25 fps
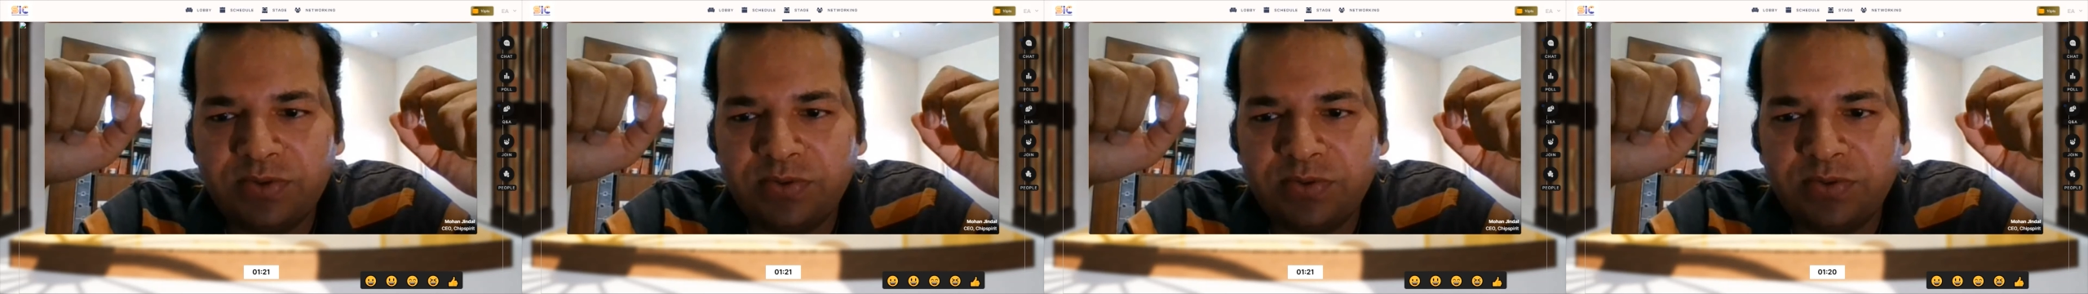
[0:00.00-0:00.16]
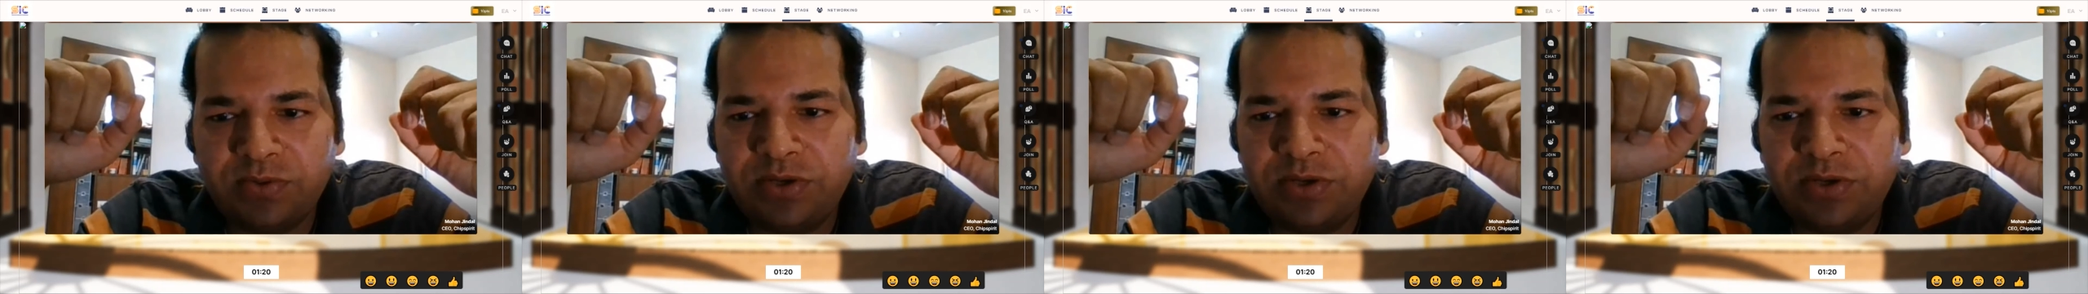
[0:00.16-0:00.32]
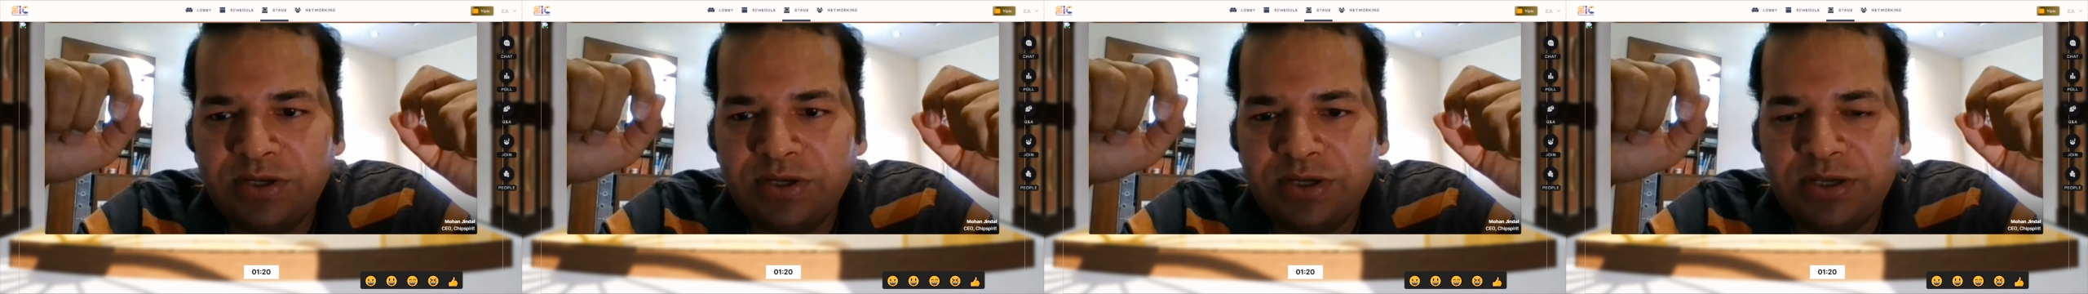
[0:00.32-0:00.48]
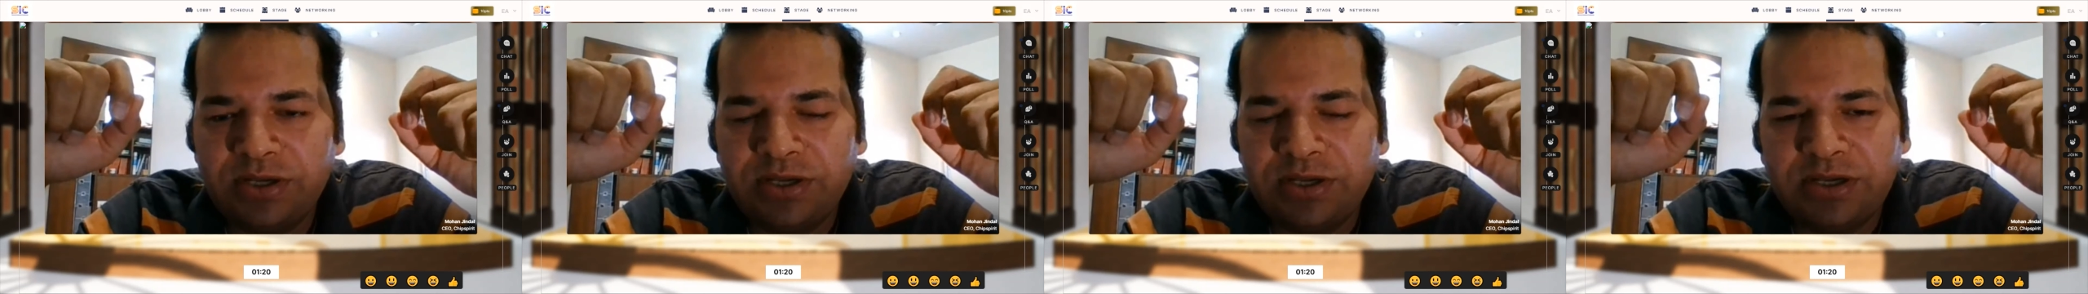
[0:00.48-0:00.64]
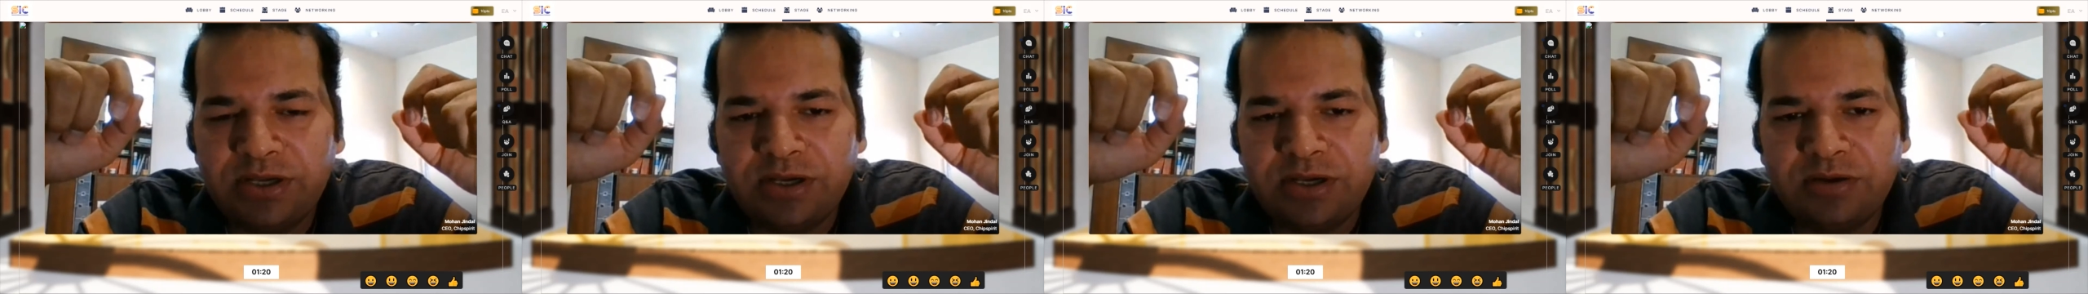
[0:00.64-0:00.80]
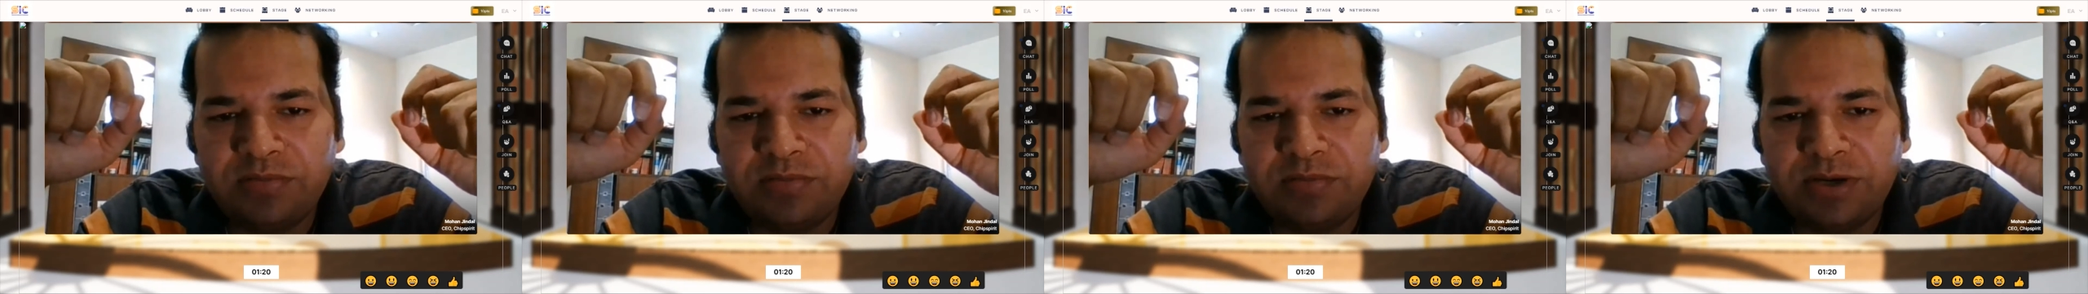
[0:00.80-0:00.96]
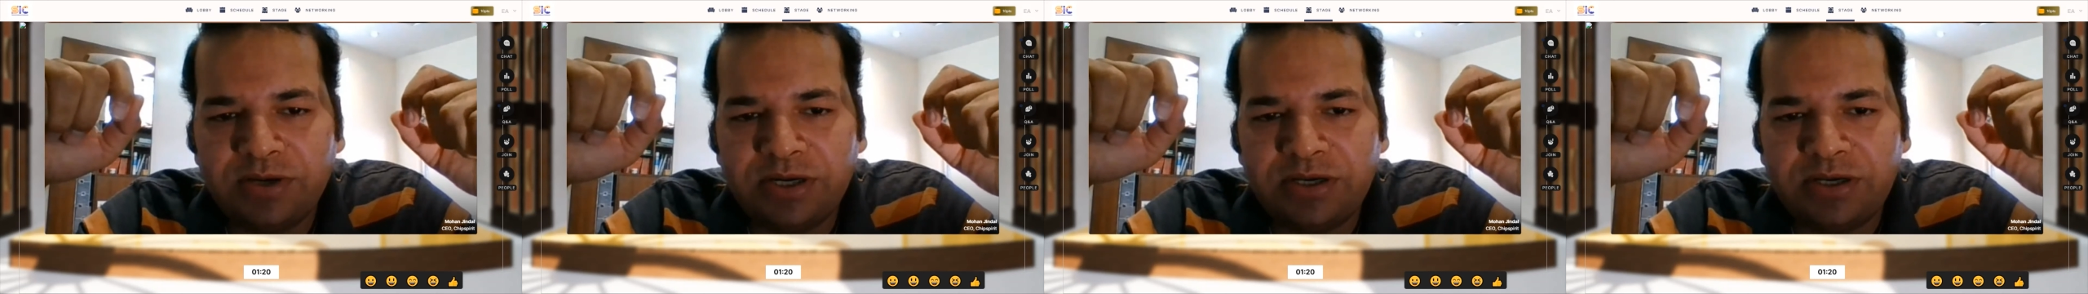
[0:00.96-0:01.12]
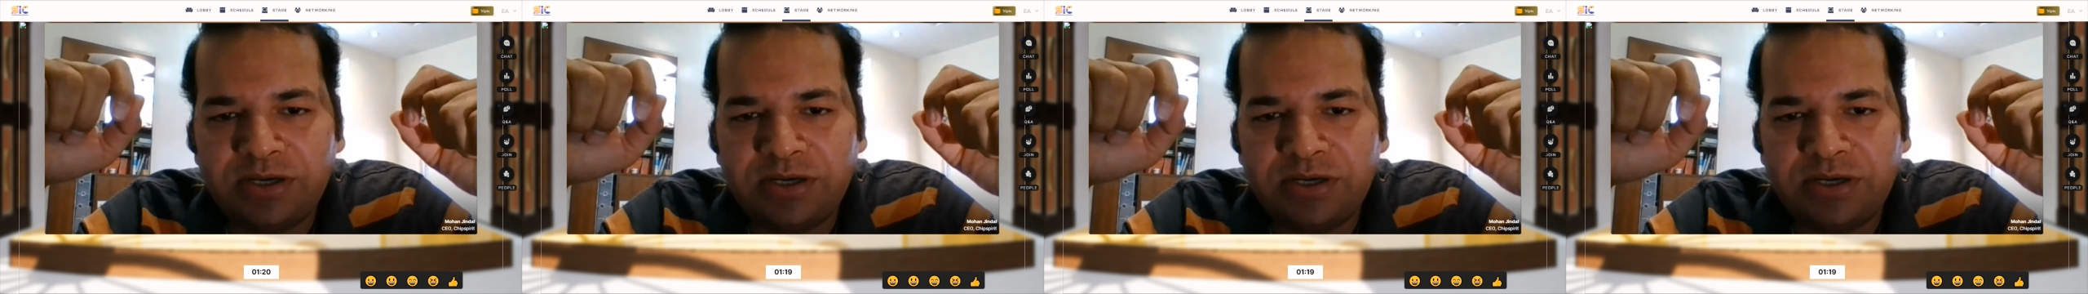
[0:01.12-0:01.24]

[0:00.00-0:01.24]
load, but